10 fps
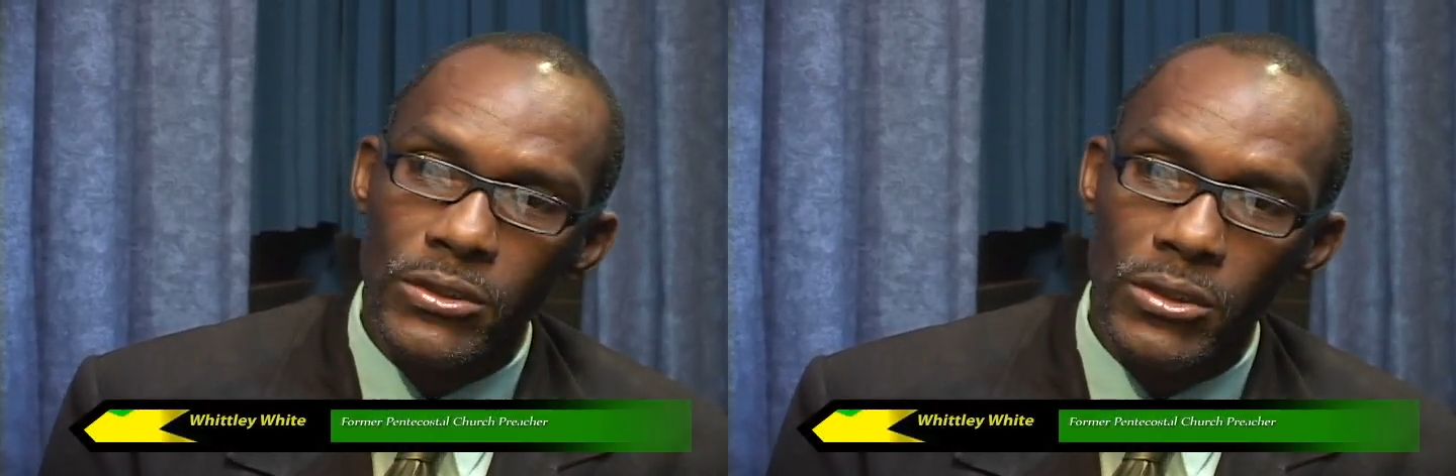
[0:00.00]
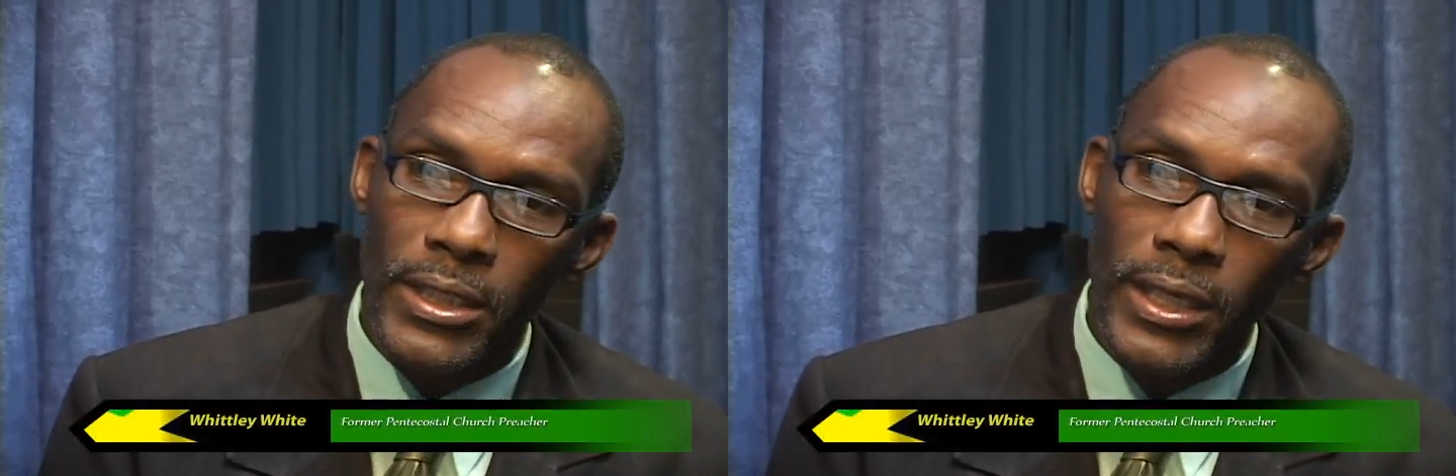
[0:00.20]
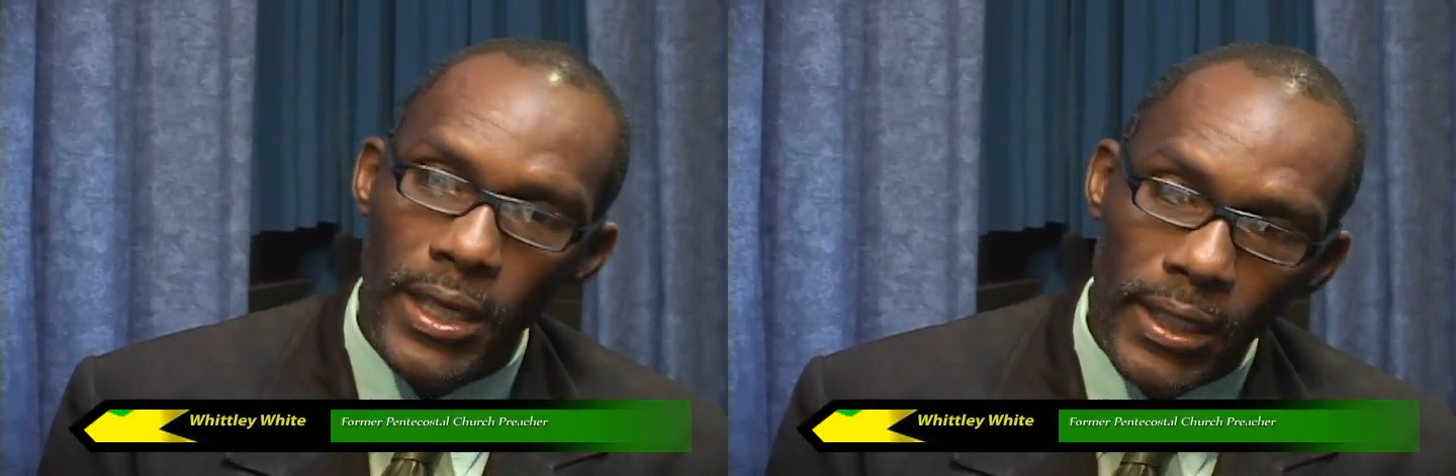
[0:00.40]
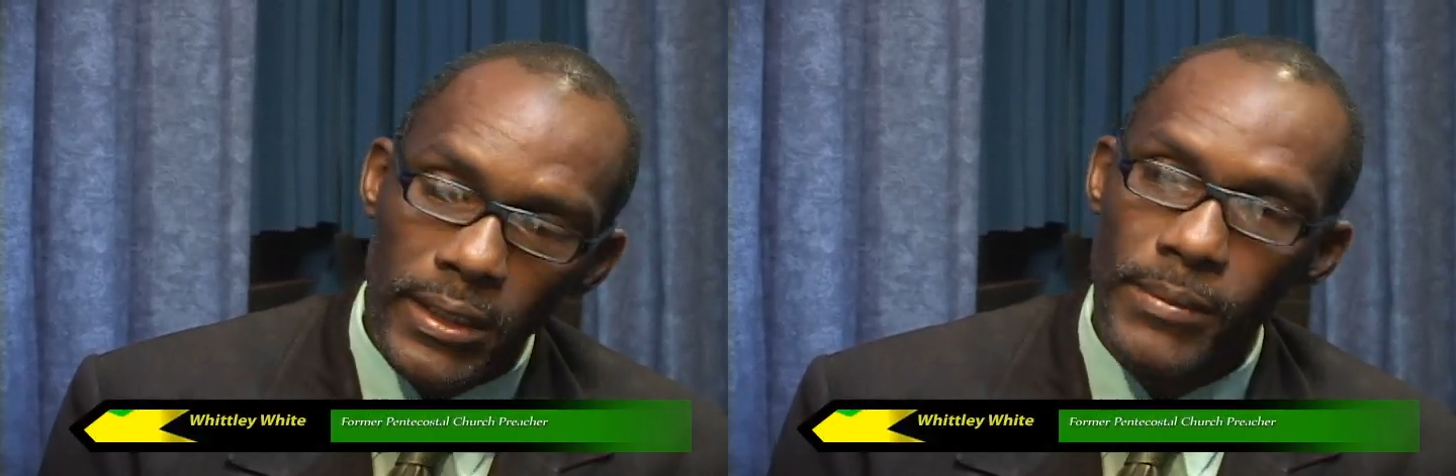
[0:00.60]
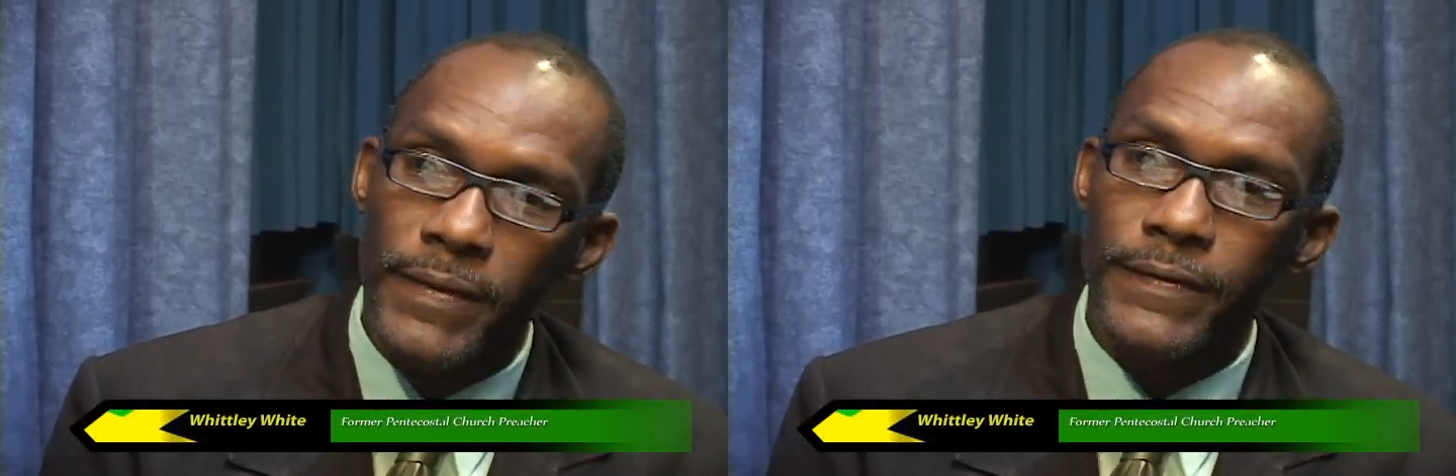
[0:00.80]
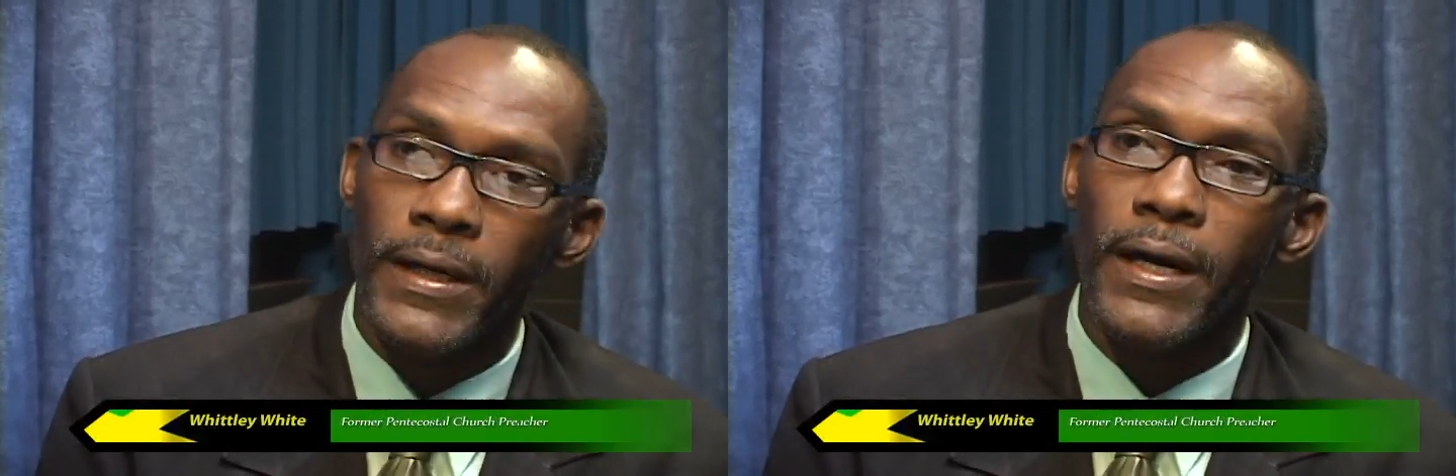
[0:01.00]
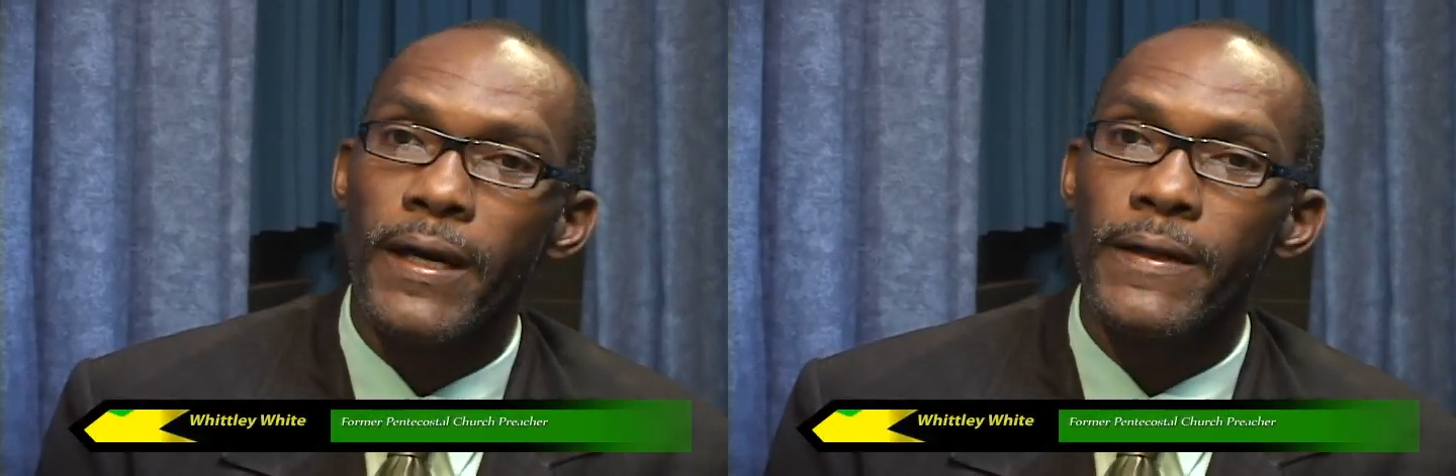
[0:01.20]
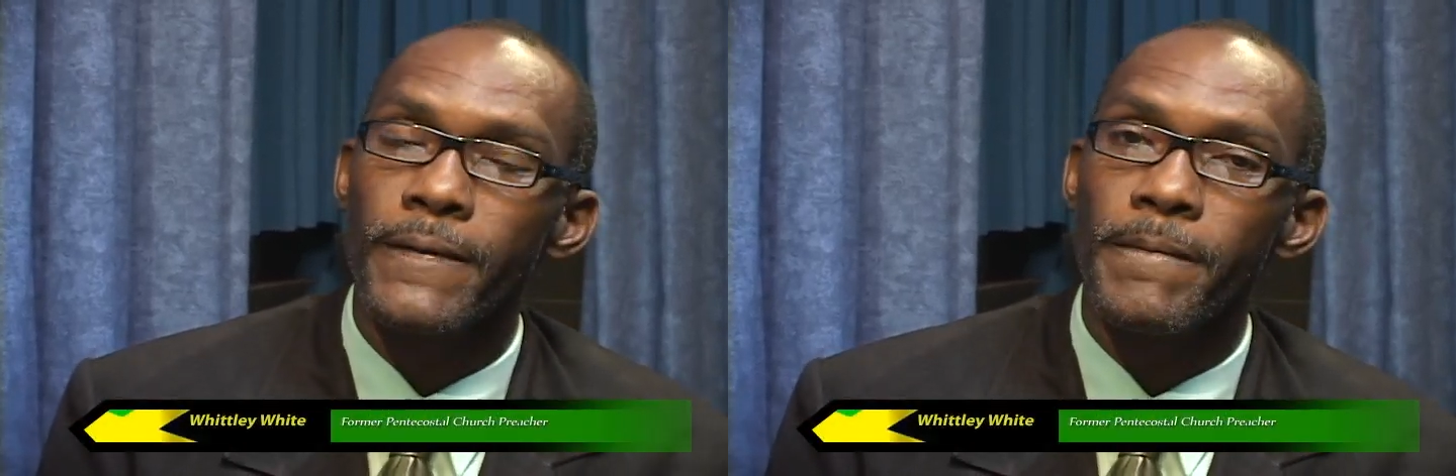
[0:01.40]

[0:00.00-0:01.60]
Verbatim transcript: to the kingdom of God